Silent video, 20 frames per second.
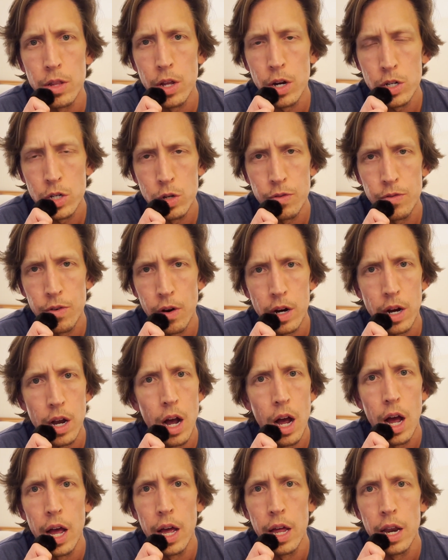too far
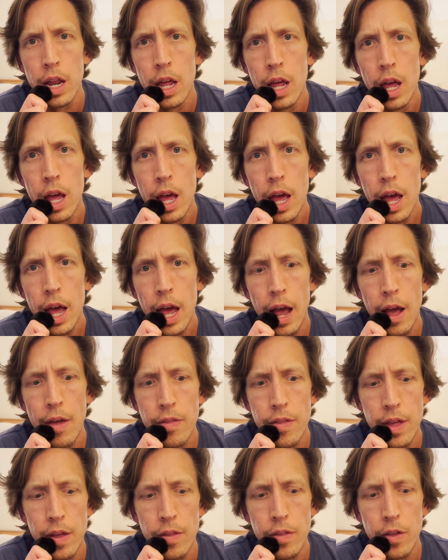gone.
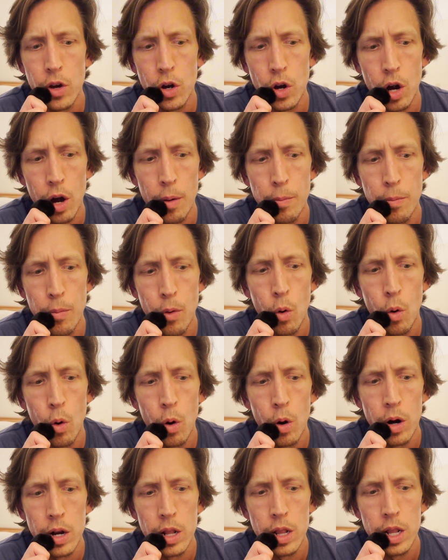And then the current
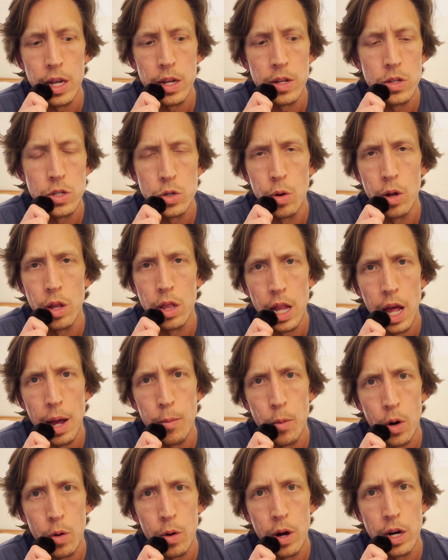board leads to a lot
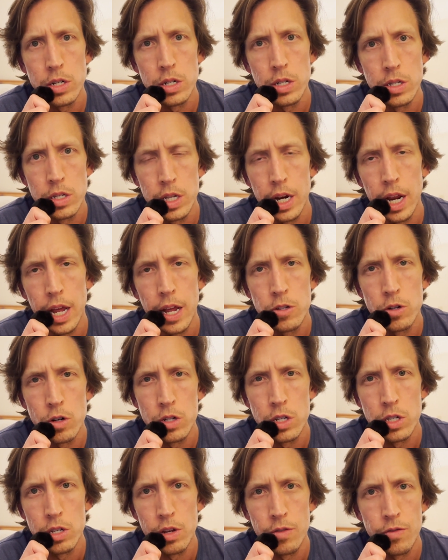more questions than
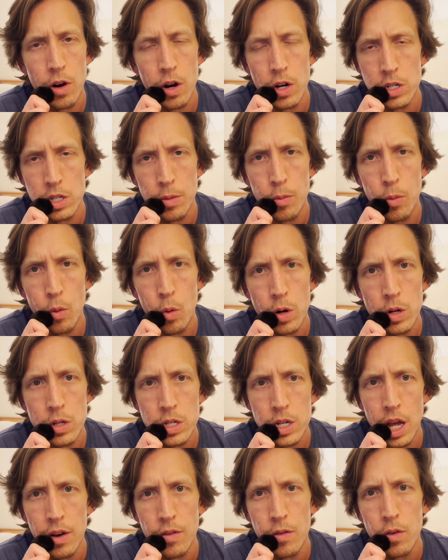answers insofar as the board's
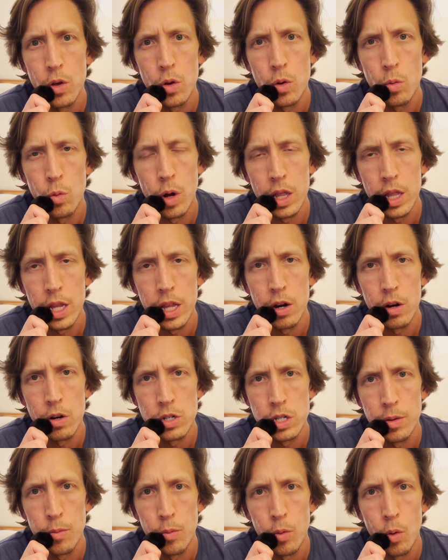kind of what
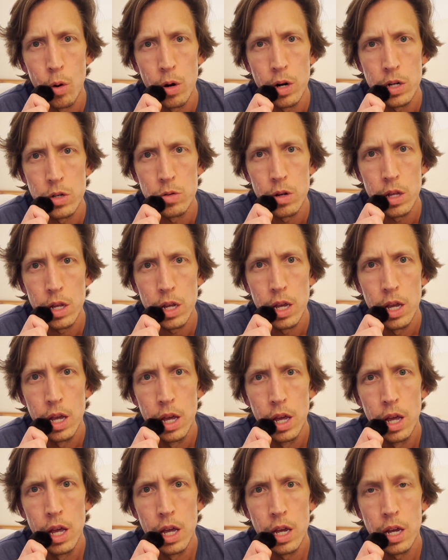leaders the board is really
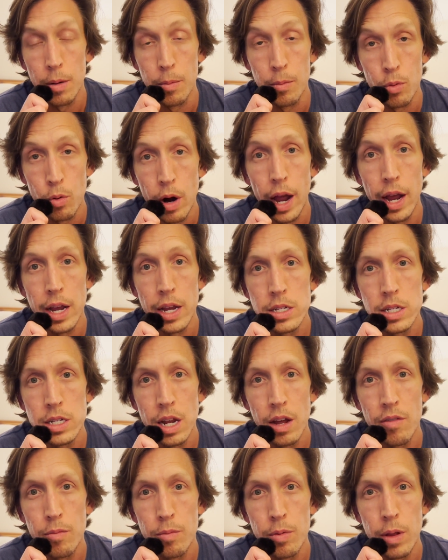comprised
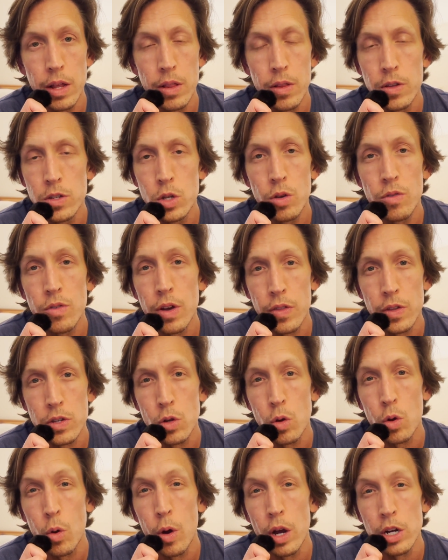of plainly. So you've got this
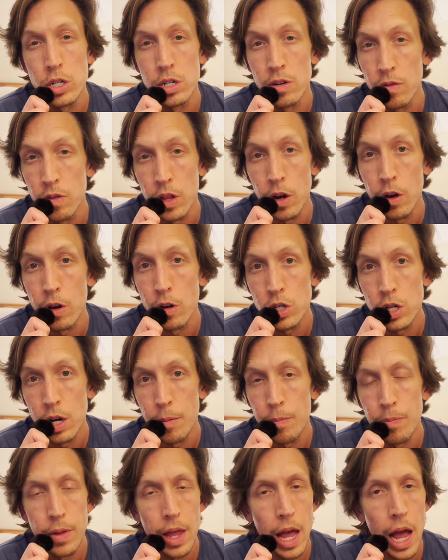whole question of
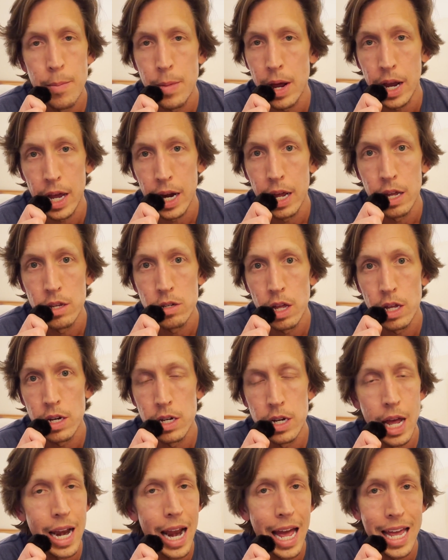leadership. I'm not going to answer that
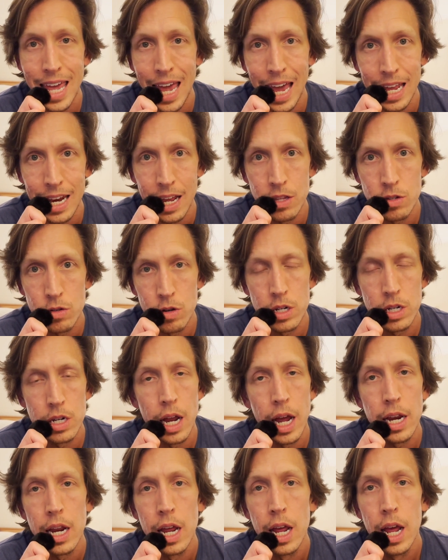tonight. I can't answer it
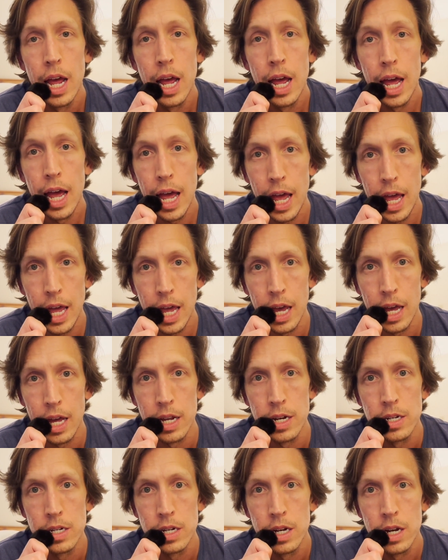tonight.
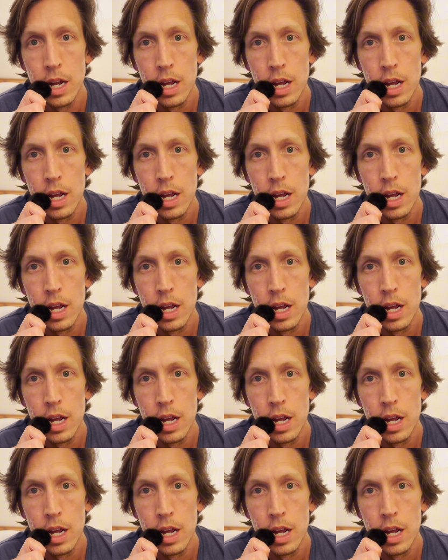And